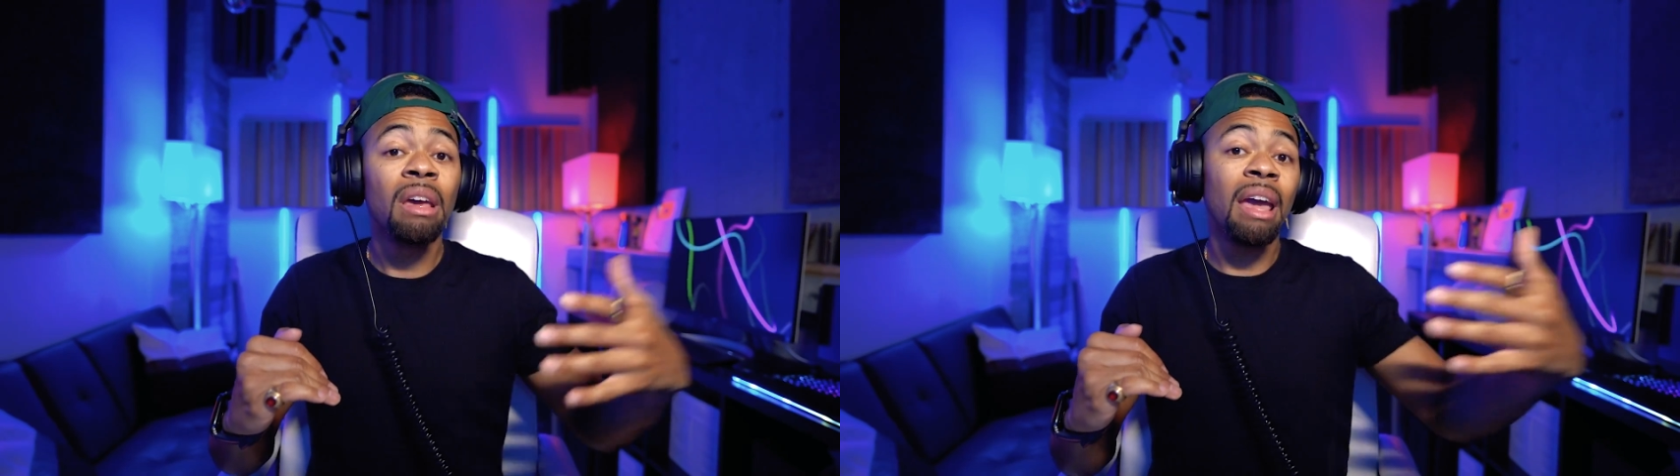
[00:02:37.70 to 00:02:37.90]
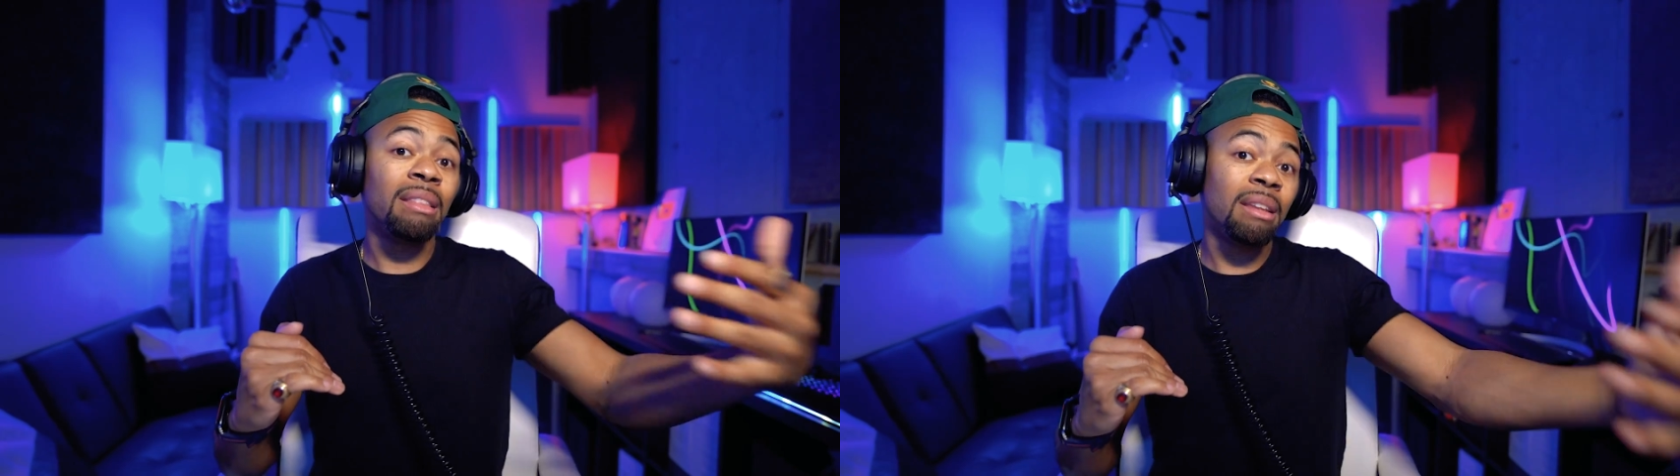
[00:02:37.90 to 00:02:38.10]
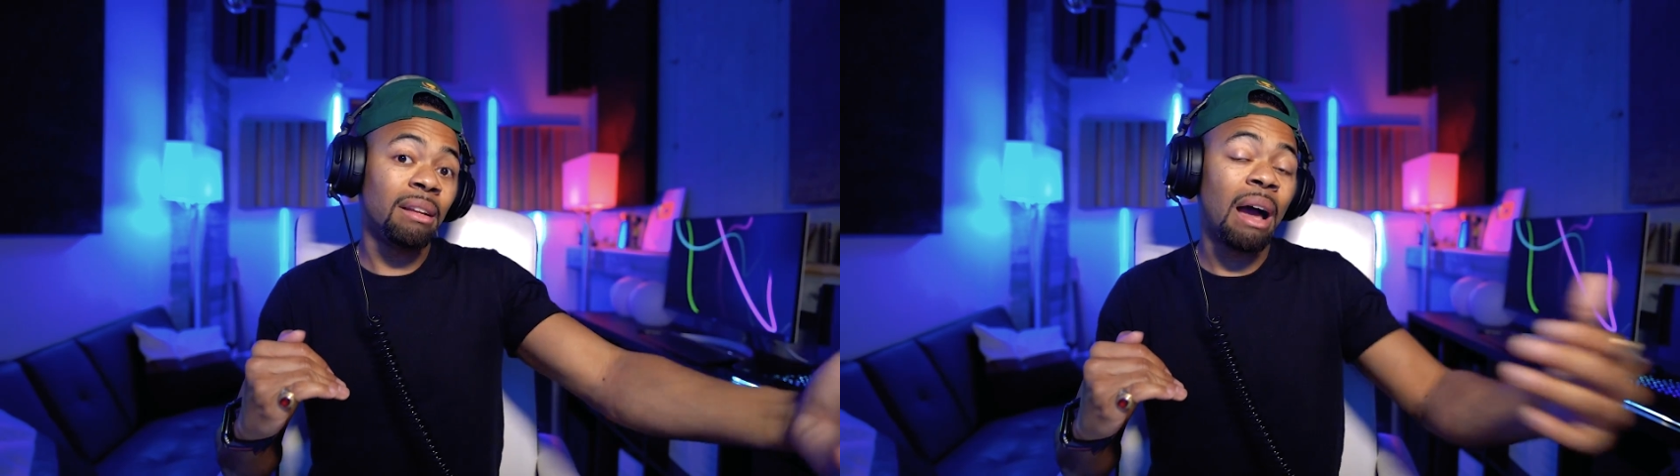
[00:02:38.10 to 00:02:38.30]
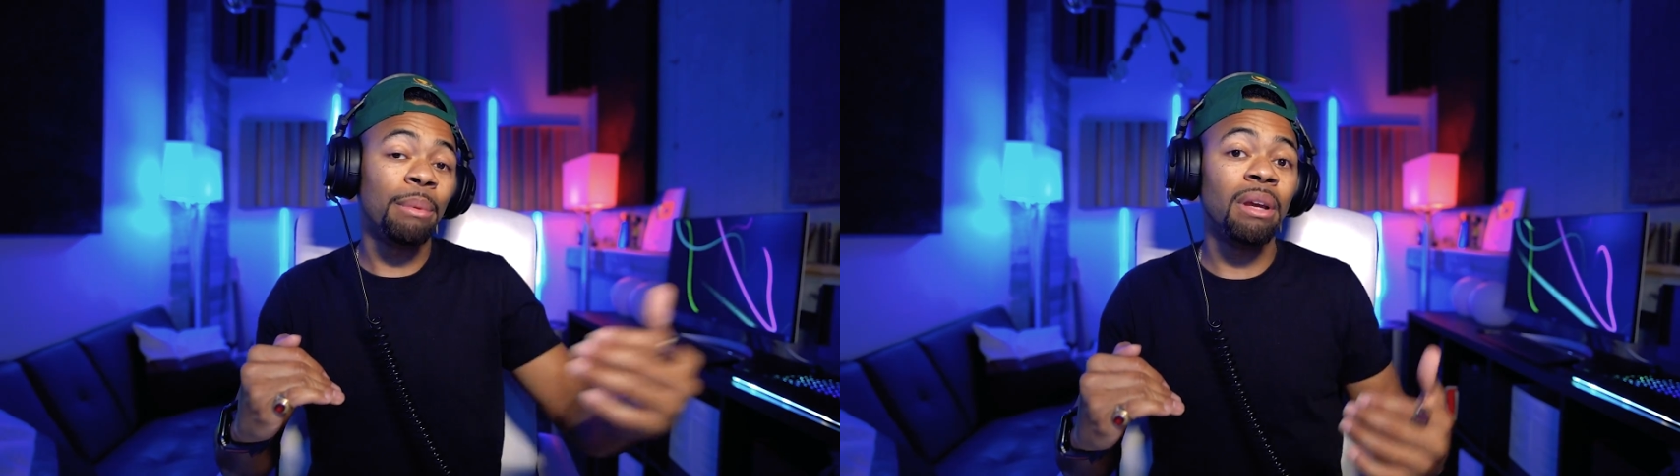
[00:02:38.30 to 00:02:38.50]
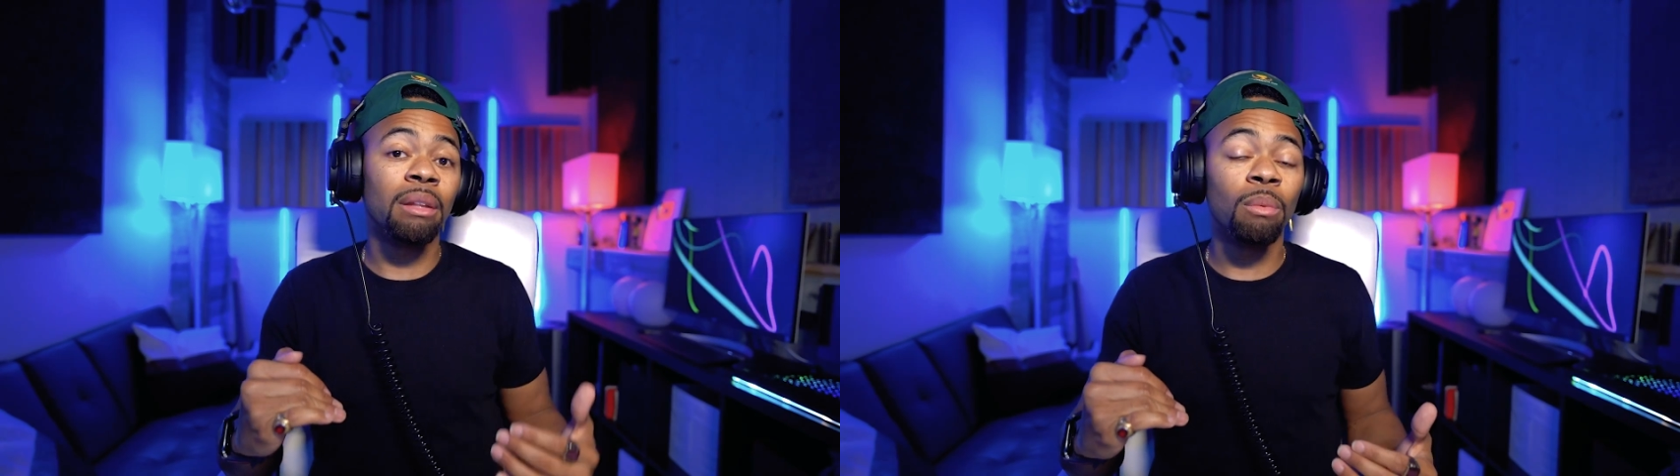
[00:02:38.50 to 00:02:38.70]
and then allowing
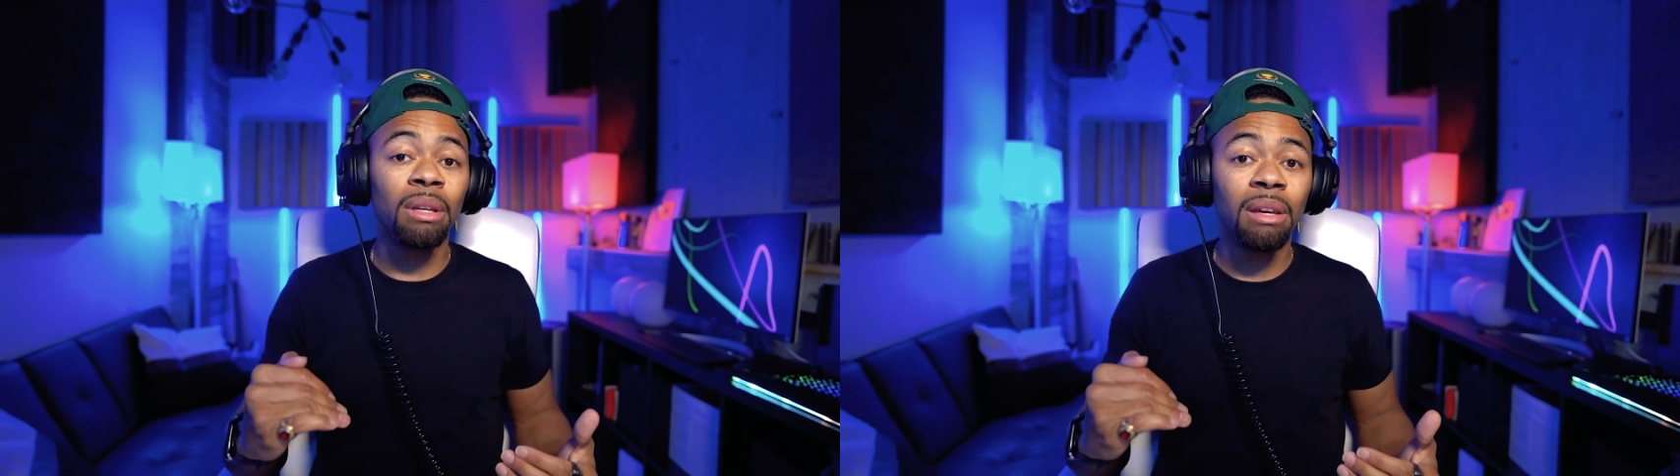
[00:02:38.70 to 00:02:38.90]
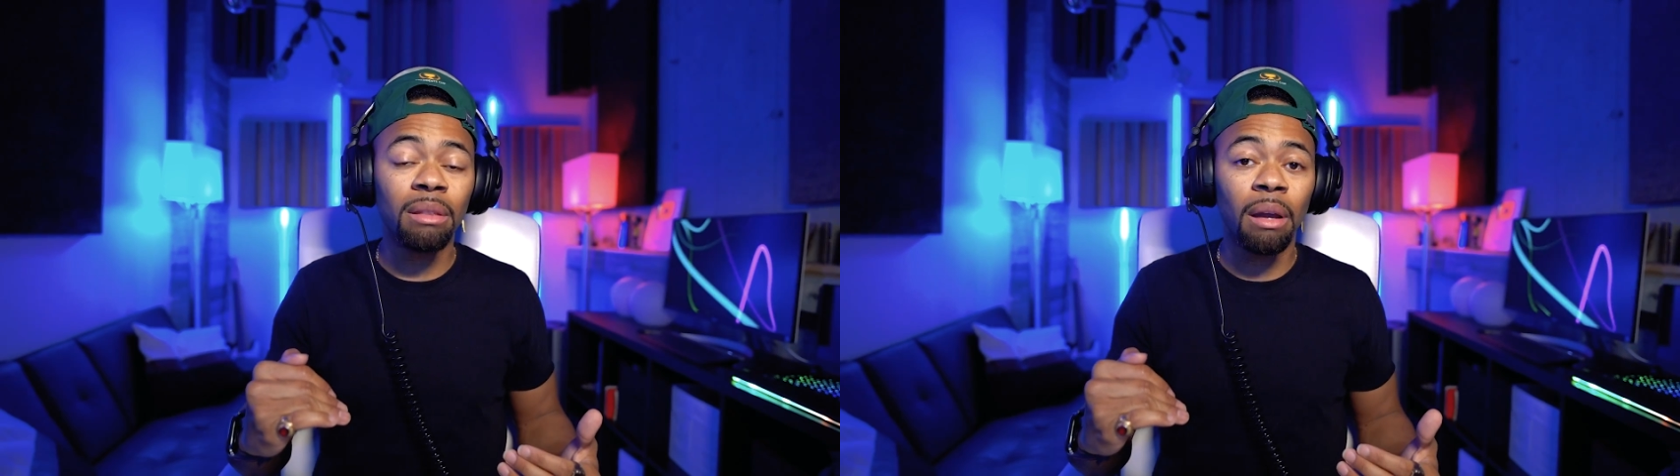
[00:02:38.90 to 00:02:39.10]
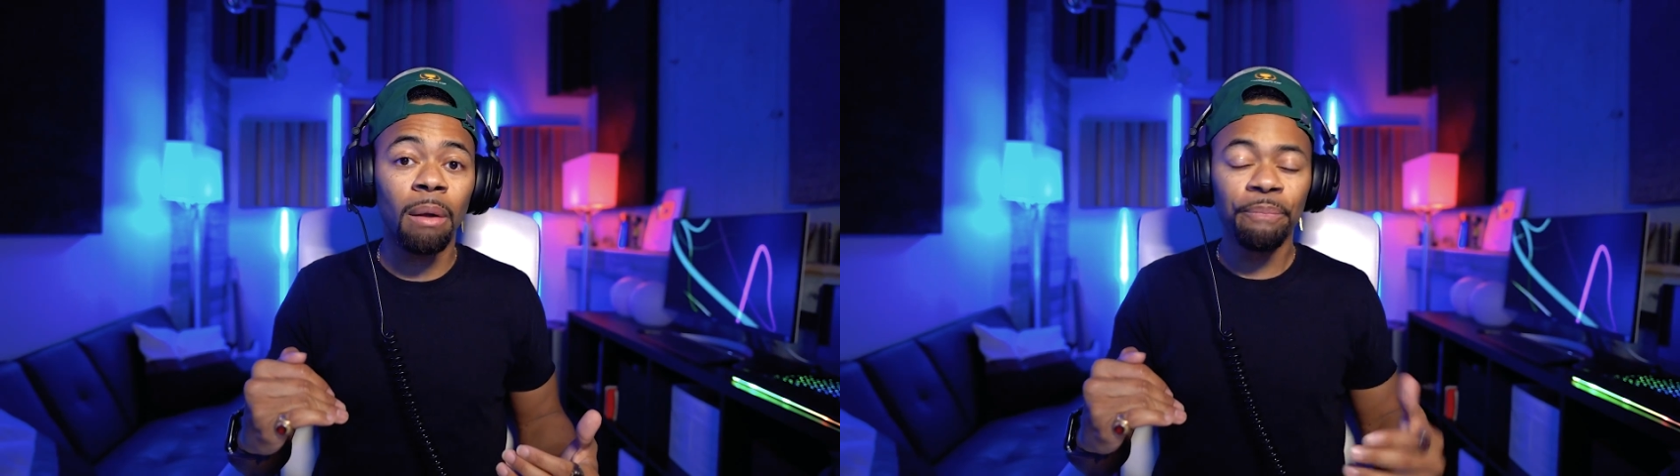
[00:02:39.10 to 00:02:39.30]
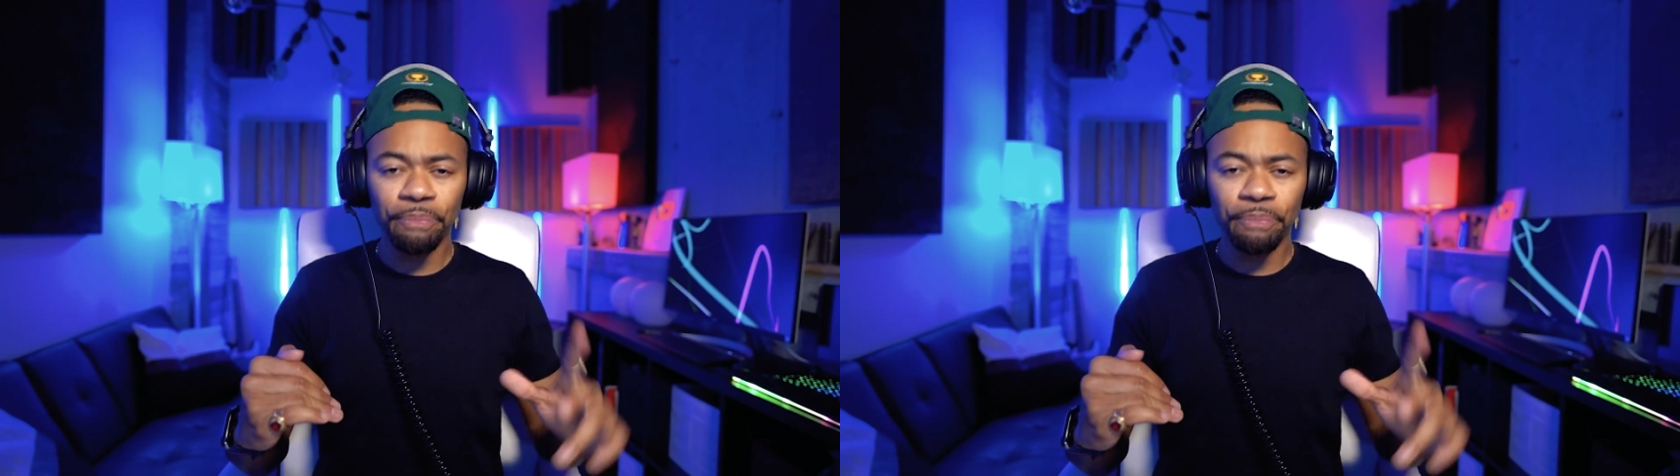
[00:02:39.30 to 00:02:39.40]
the other one to get there.